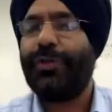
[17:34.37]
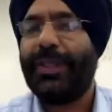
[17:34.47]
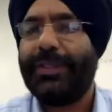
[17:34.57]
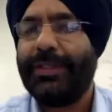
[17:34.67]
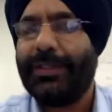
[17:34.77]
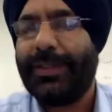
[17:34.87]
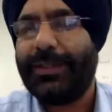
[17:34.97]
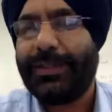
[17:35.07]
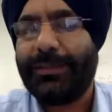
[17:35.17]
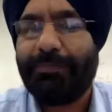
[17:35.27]
that
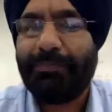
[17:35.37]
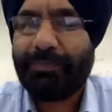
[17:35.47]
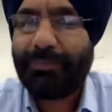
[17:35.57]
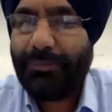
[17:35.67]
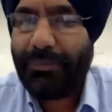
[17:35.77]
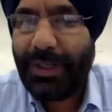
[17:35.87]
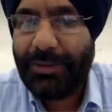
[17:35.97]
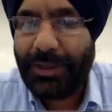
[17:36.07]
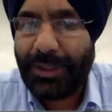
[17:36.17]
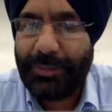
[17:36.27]
the
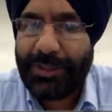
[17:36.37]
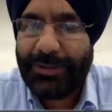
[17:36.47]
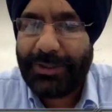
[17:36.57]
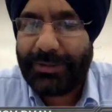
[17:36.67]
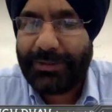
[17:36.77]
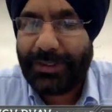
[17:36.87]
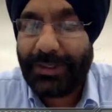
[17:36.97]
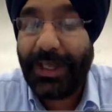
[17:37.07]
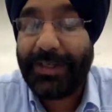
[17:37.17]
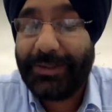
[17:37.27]
Hermes is
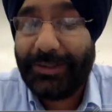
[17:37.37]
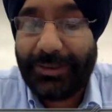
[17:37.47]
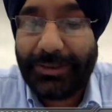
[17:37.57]
lighter.